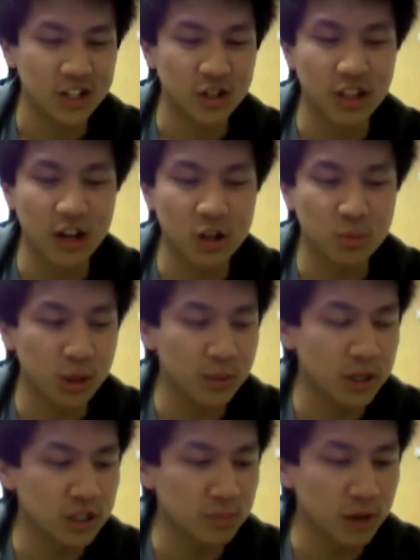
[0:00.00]
So that was
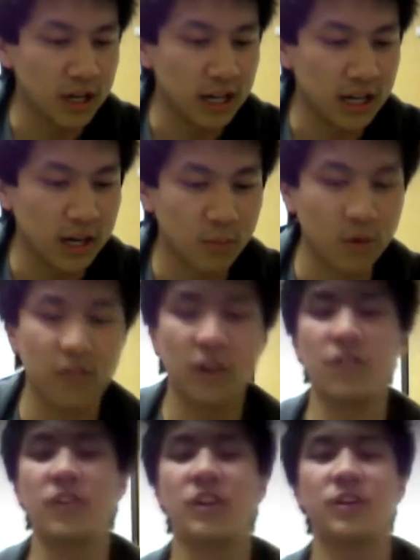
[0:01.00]
pretty much my deck
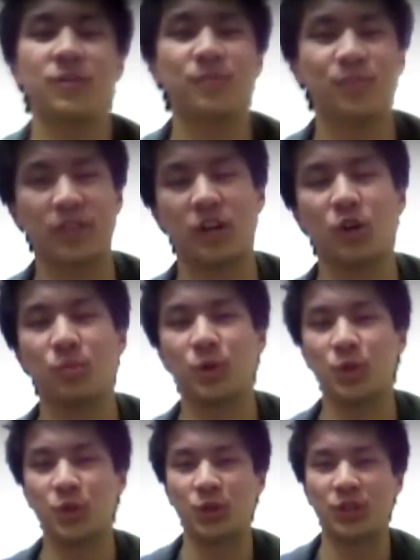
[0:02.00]
profile video. I hope
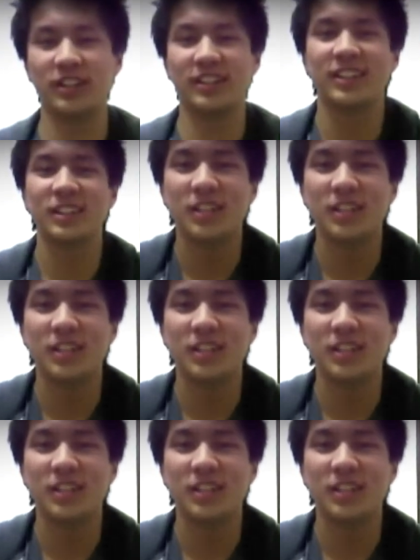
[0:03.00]
you enjoyed it.